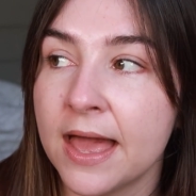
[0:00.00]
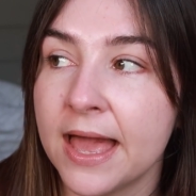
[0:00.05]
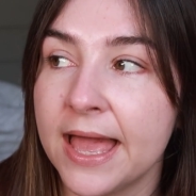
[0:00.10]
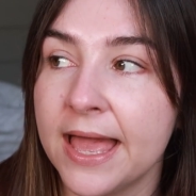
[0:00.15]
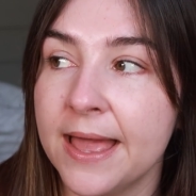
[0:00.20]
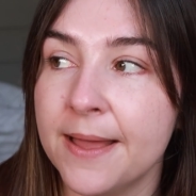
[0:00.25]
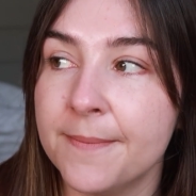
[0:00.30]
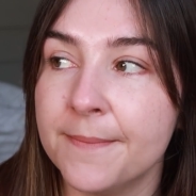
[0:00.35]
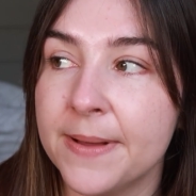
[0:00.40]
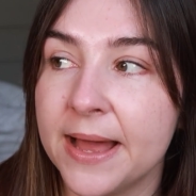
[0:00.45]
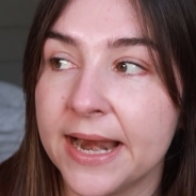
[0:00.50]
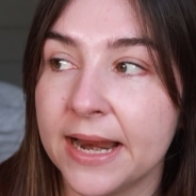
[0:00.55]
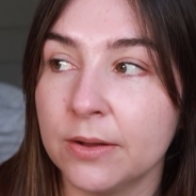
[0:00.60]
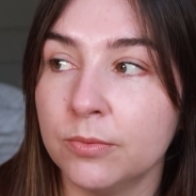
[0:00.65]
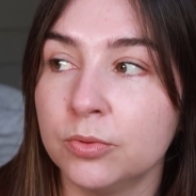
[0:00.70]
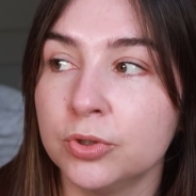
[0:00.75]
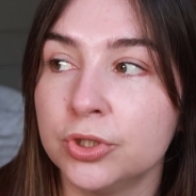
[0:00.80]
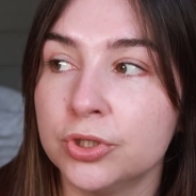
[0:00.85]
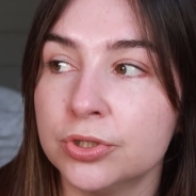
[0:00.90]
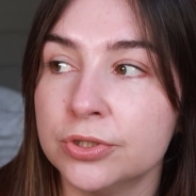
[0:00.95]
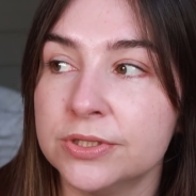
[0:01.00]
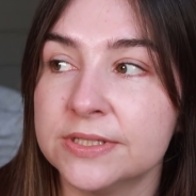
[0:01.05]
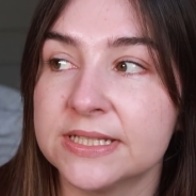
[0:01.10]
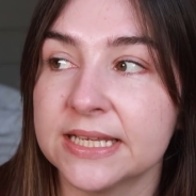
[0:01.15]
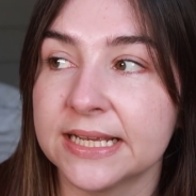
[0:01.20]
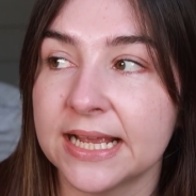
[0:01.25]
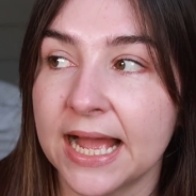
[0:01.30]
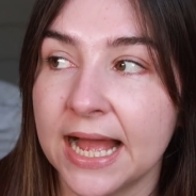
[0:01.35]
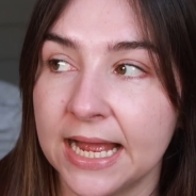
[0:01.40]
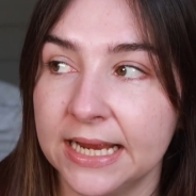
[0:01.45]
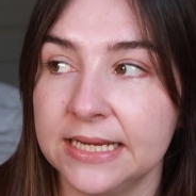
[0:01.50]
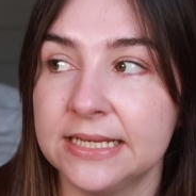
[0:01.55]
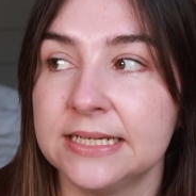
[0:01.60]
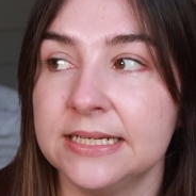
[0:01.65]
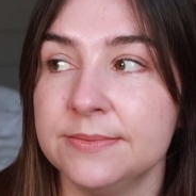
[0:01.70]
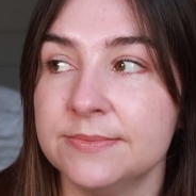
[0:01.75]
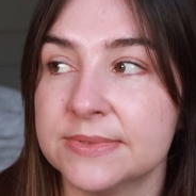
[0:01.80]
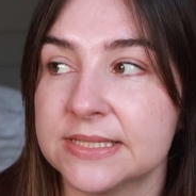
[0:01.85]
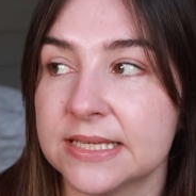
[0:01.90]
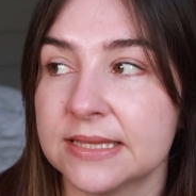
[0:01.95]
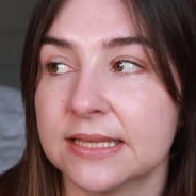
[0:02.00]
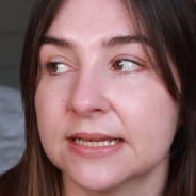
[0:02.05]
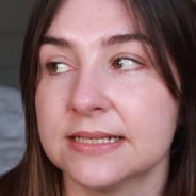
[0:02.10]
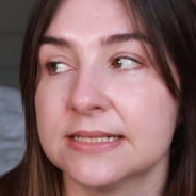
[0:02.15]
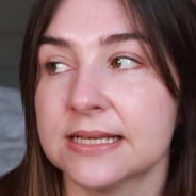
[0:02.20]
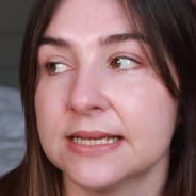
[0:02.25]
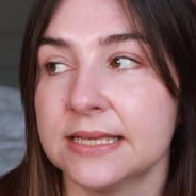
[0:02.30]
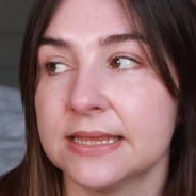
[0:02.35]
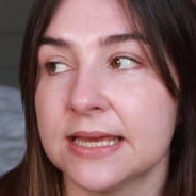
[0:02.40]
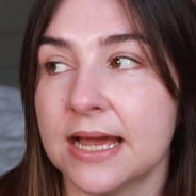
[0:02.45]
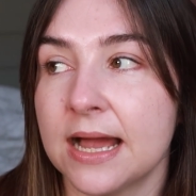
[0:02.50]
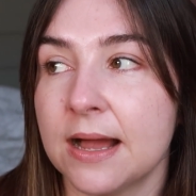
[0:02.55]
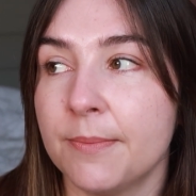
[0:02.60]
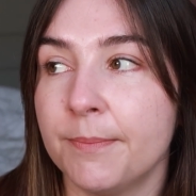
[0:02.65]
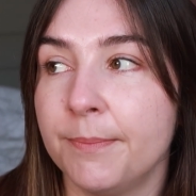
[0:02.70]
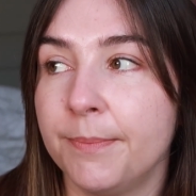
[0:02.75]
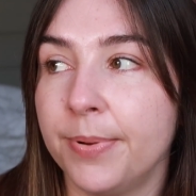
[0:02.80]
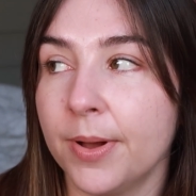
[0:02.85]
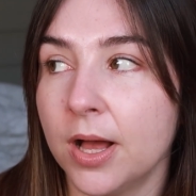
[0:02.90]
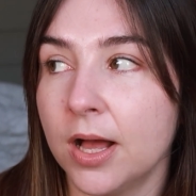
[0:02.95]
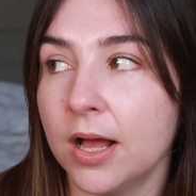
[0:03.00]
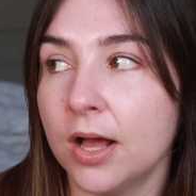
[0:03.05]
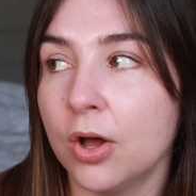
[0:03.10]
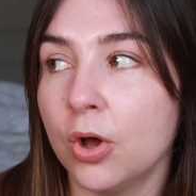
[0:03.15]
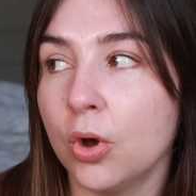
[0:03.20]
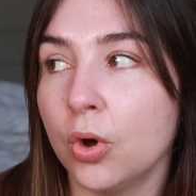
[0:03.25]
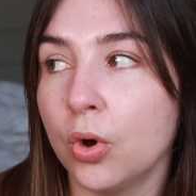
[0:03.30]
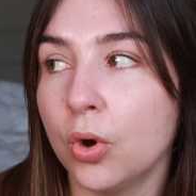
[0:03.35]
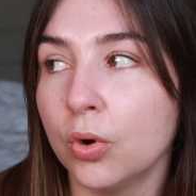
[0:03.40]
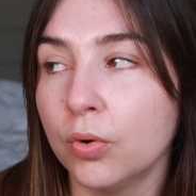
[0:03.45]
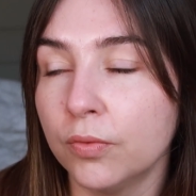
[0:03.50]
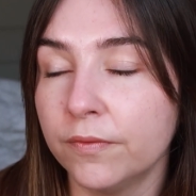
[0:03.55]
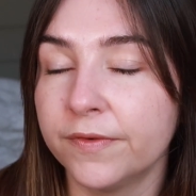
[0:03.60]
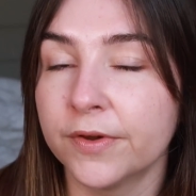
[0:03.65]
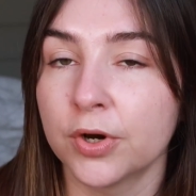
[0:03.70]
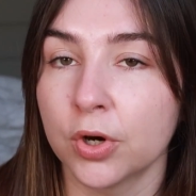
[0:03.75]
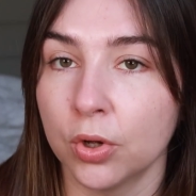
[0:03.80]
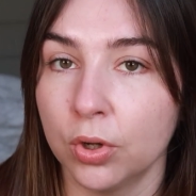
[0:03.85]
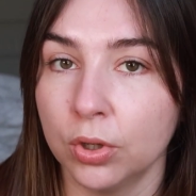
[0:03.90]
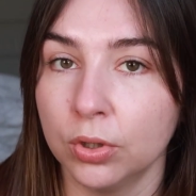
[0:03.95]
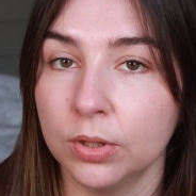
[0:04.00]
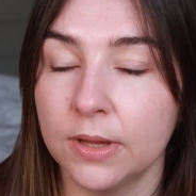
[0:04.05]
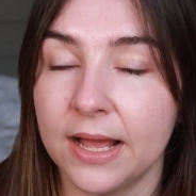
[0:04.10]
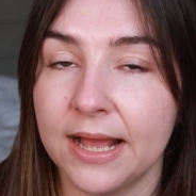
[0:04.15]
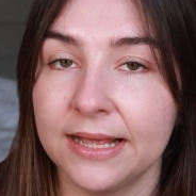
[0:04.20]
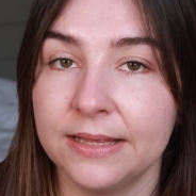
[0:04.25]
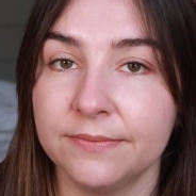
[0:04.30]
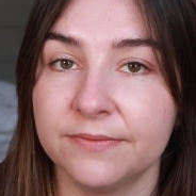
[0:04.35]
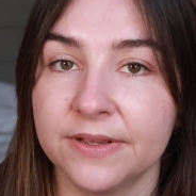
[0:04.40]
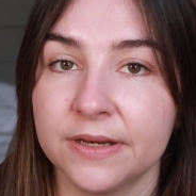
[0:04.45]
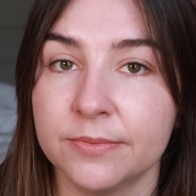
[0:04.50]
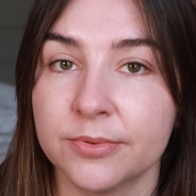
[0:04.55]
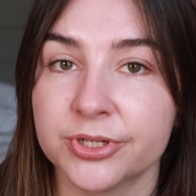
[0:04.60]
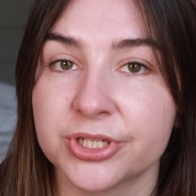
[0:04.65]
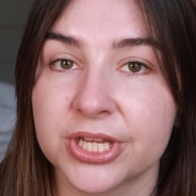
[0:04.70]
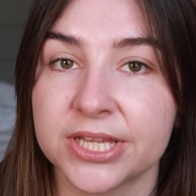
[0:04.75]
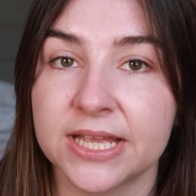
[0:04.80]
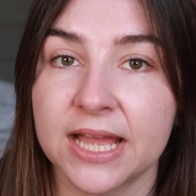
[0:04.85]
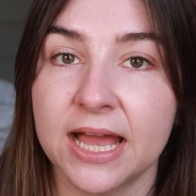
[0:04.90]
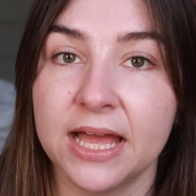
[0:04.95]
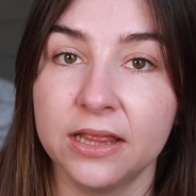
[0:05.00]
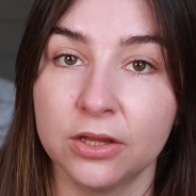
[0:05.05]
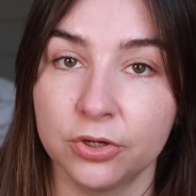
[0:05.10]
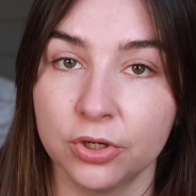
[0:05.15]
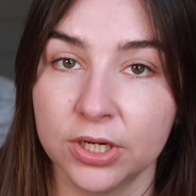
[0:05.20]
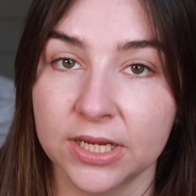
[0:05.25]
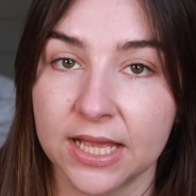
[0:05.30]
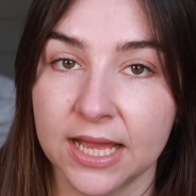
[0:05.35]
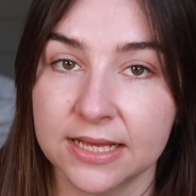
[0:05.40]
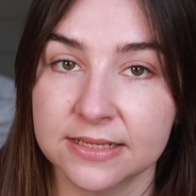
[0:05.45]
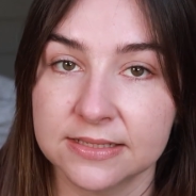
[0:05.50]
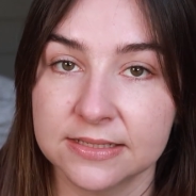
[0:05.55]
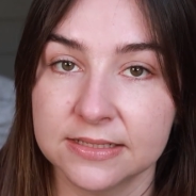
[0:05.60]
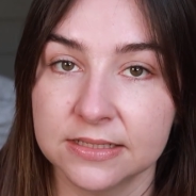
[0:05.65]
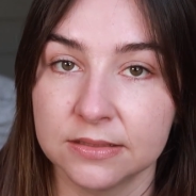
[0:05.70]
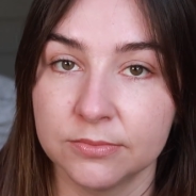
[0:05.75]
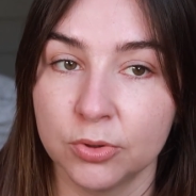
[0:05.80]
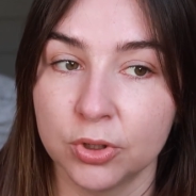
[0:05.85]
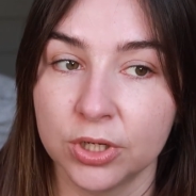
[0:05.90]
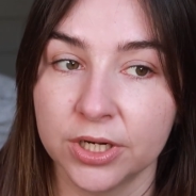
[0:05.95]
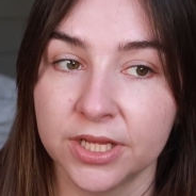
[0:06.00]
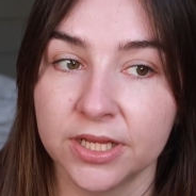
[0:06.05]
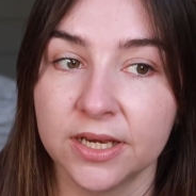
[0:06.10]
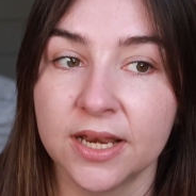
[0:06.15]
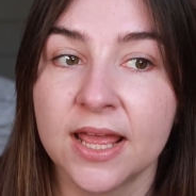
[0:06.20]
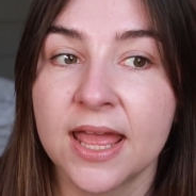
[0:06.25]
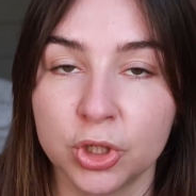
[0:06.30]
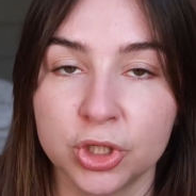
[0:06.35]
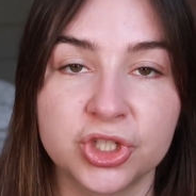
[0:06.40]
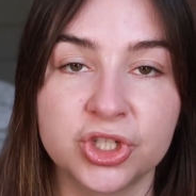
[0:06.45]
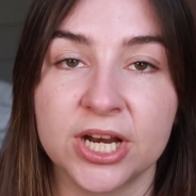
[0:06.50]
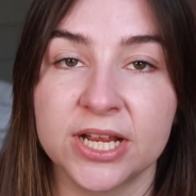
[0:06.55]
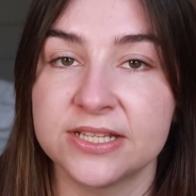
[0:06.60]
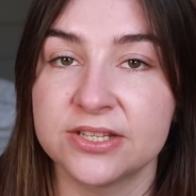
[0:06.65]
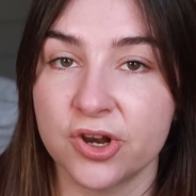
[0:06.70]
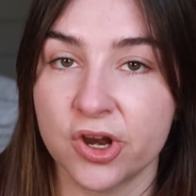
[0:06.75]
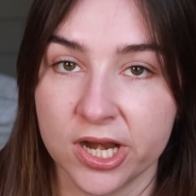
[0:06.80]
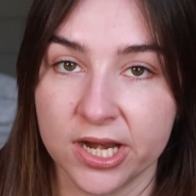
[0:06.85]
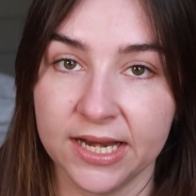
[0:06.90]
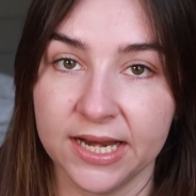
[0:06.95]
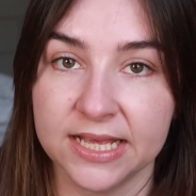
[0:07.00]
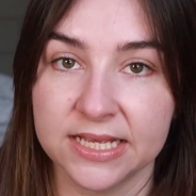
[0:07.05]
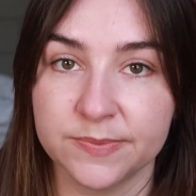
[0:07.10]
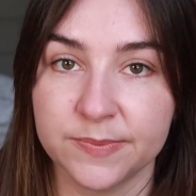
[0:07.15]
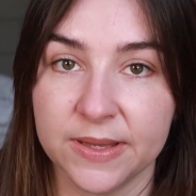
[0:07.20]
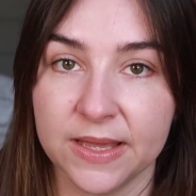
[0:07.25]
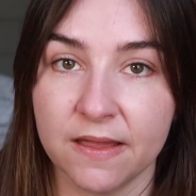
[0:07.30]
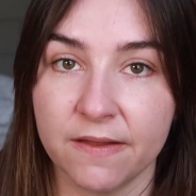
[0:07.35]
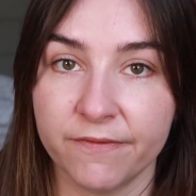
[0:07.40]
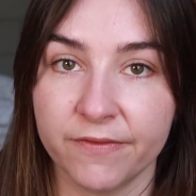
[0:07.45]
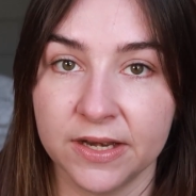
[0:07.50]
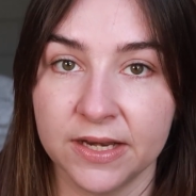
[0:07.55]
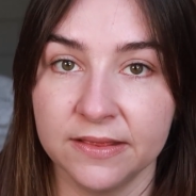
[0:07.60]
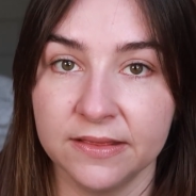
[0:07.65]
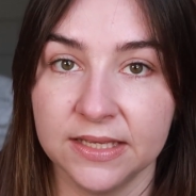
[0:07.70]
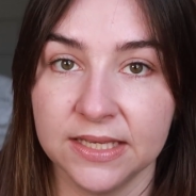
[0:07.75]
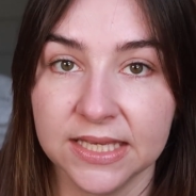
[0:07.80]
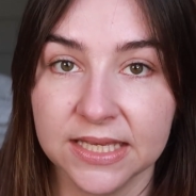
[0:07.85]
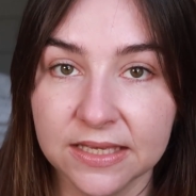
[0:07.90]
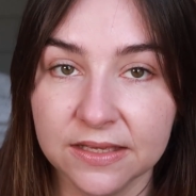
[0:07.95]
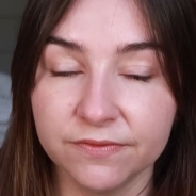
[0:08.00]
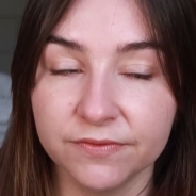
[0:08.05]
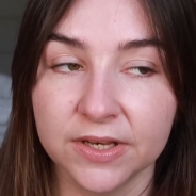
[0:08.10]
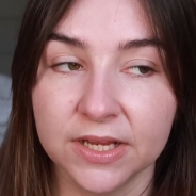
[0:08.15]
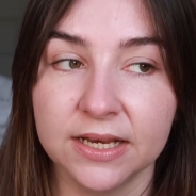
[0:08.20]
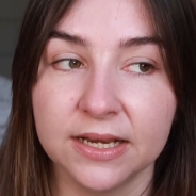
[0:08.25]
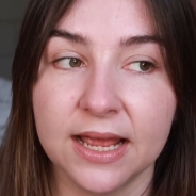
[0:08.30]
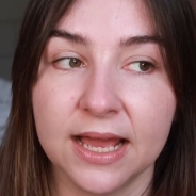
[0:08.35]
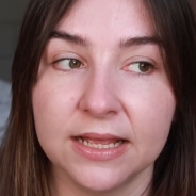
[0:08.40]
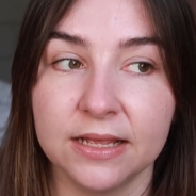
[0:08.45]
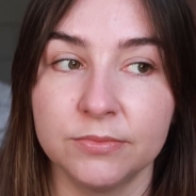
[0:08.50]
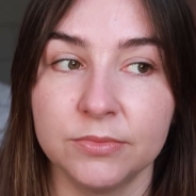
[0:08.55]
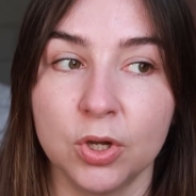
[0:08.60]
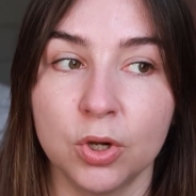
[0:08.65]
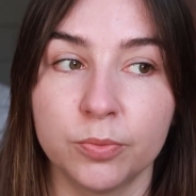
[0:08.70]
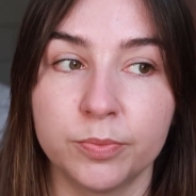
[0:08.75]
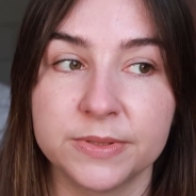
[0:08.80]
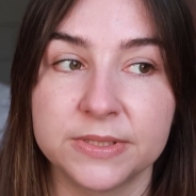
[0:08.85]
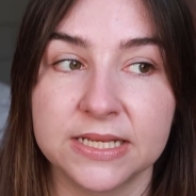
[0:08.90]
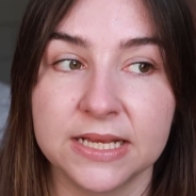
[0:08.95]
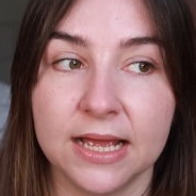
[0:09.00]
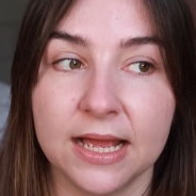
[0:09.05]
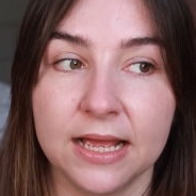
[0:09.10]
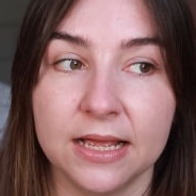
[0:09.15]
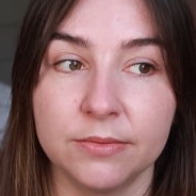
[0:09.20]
And I will use like eye creams and things like that, but overall, I am very much like hyaluronic acid in the morning, moisturiser and an SPF, and in the evening, I am the opposite.